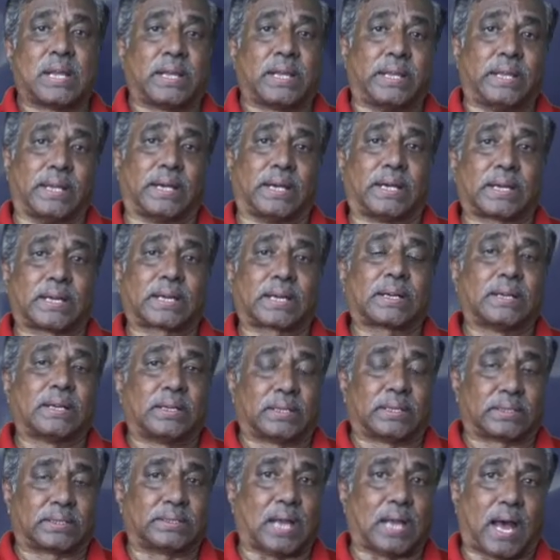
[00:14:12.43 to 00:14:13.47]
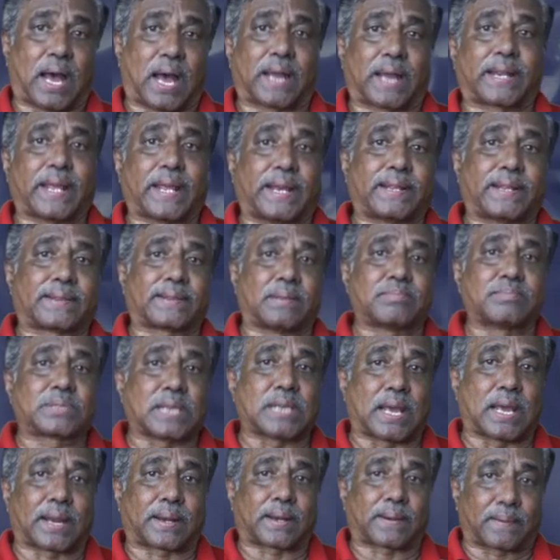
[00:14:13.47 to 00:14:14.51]
Here the organisms
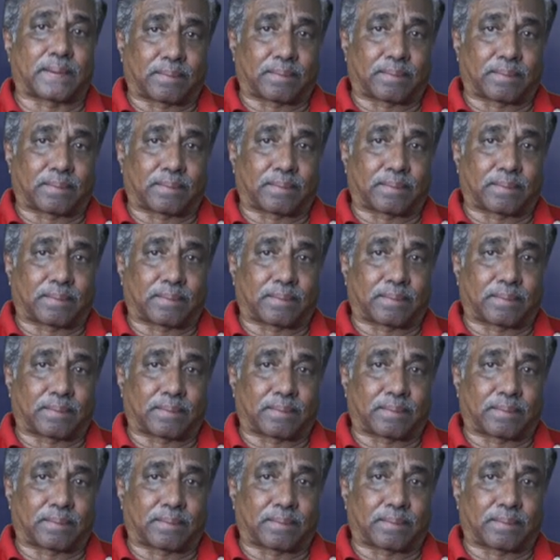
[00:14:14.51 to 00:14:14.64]
are